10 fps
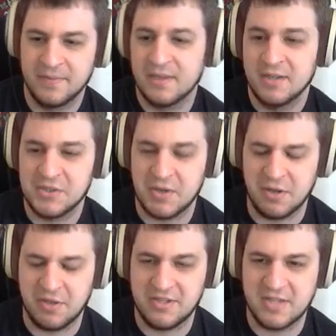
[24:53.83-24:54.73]
So I
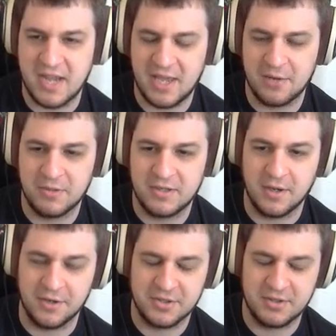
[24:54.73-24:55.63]
know that Dan would
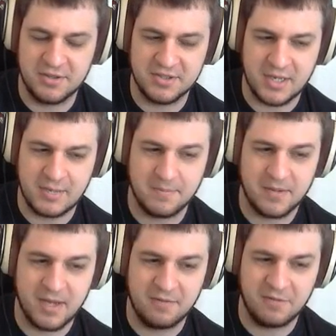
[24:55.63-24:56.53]
also do the same
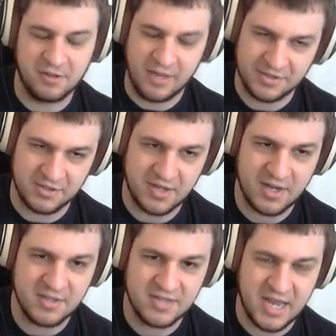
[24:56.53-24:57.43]
kind of little
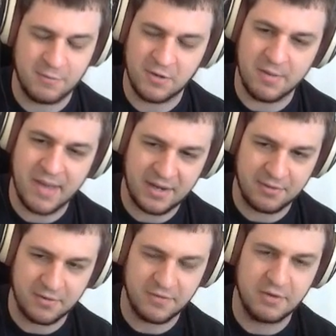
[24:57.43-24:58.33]
exercise. Dan would go back in
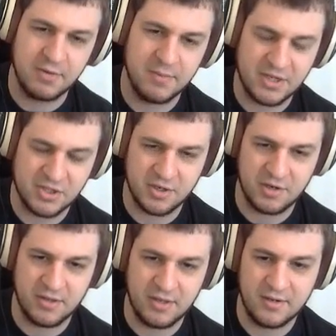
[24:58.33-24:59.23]
the review and make
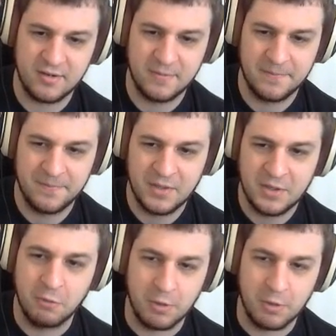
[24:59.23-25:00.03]
sure that, were